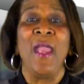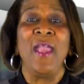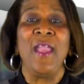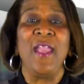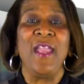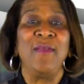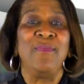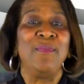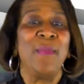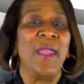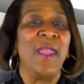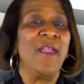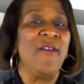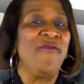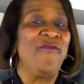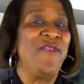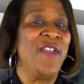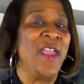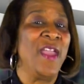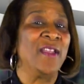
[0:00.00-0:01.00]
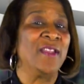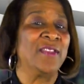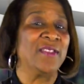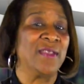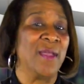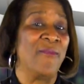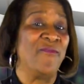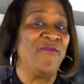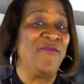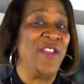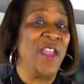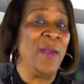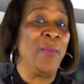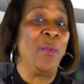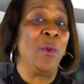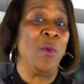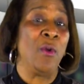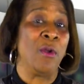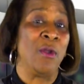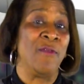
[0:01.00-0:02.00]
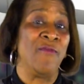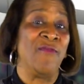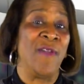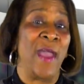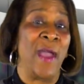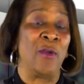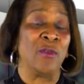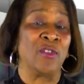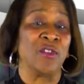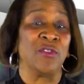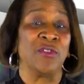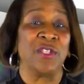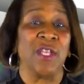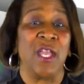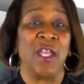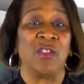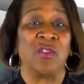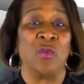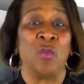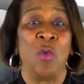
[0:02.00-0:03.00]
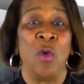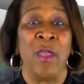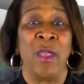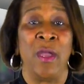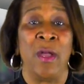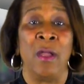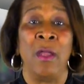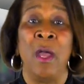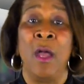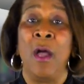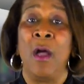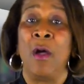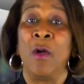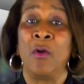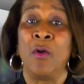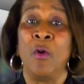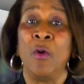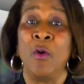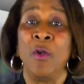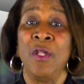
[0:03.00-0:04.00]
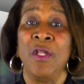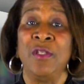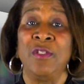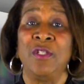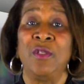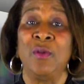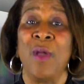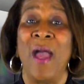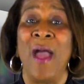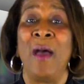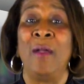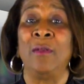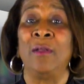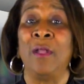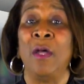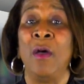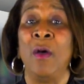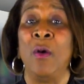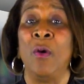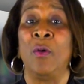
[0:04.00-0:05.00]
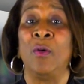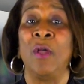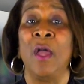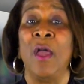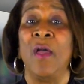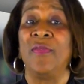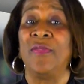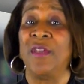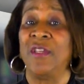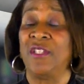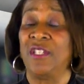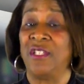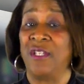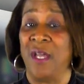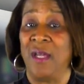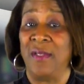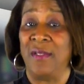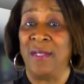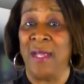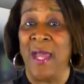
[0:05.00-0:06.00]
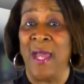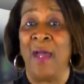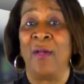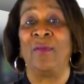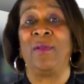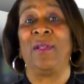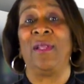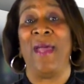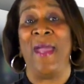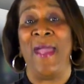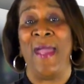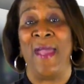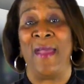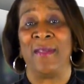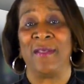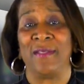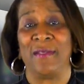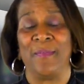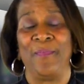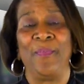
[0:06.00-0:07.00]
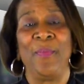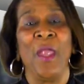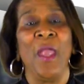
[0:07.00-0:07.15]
It may affect some February vouchers as well, according to how long the shutdown lasts.